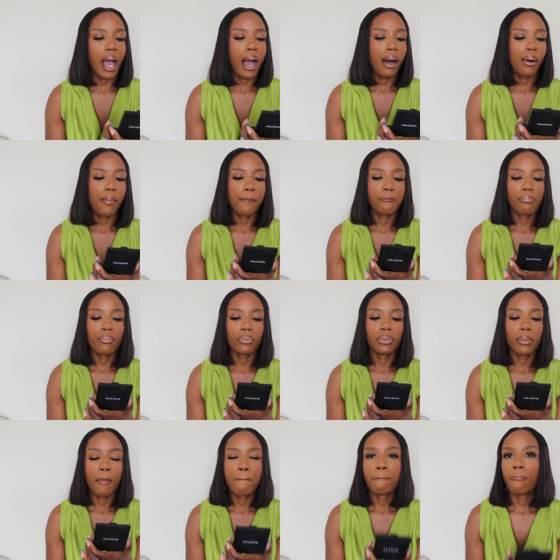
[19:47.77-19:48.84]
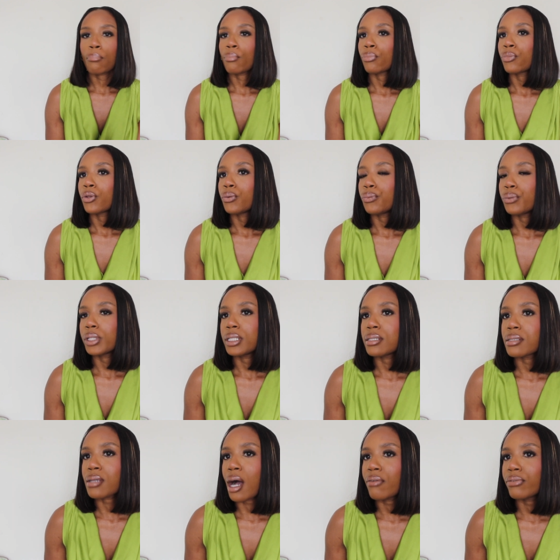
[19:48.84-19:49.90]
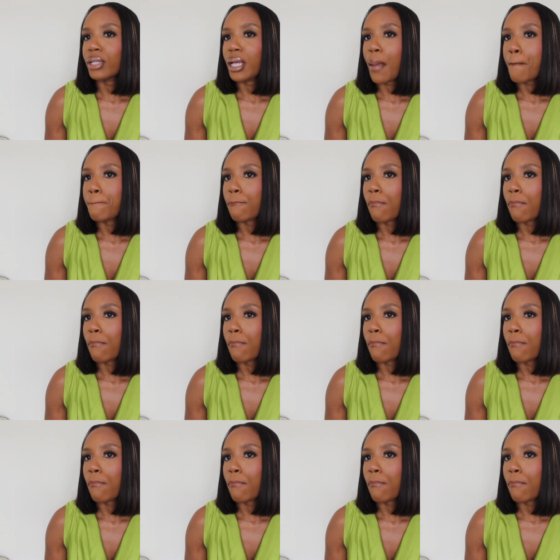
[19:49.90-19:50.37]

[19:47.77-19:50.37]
out really softly.